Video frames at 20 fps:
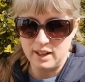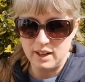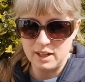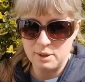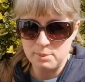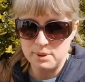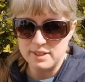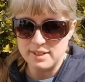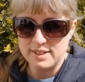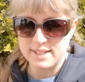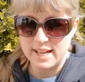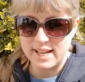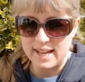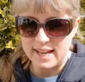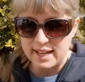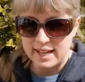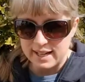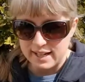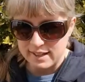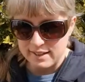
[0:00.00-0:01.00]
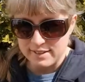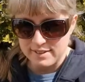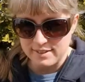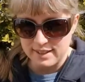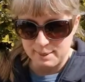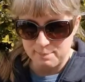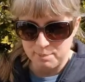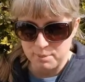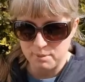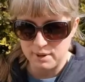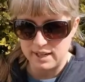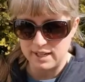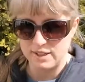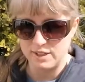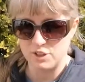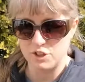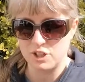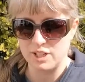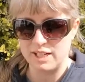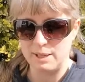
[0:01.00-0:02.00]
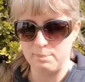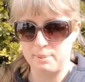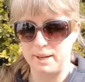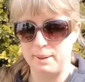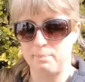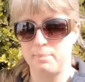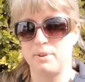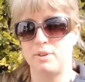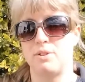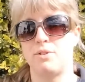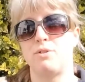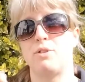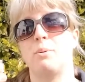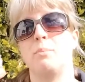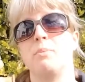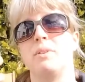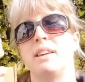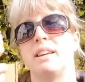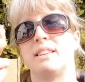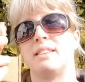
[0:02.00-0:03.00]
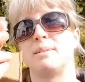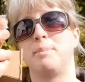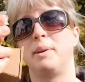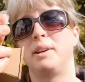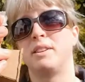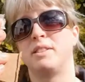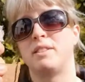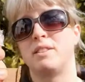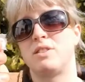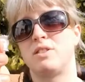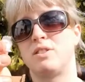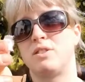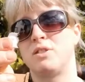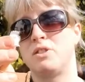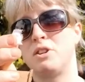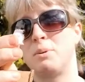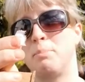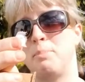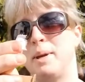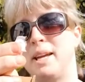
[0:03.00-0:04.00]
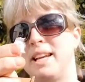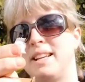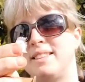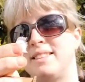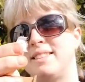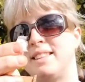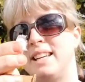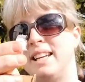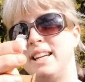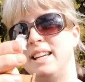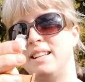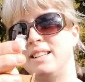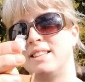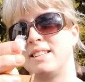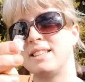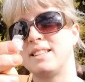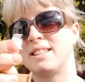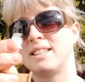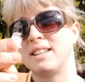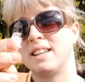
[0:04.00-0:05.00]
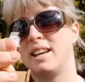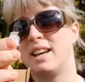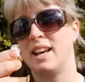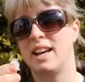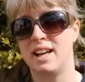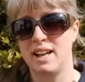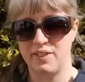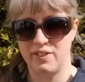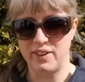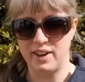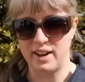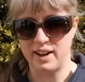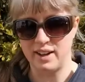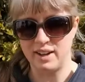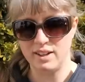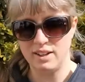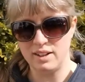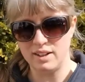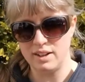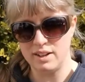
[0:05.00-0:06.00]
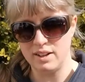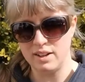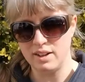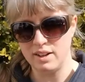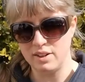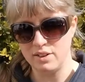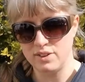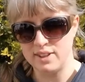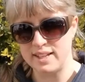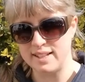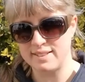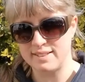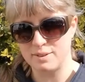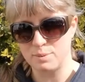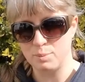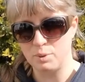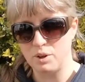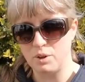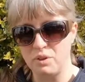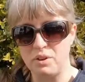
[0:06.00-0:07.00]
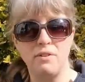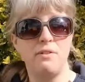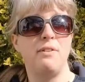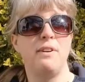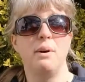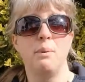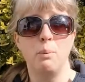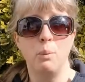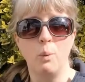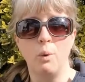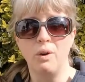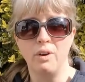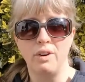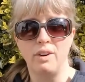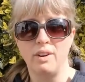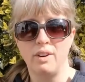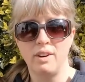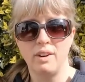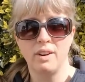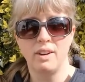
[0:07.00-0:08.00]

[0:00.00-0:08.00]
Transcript: I would separate the chili peppers from this, because they're such a big seed that this will only fit one.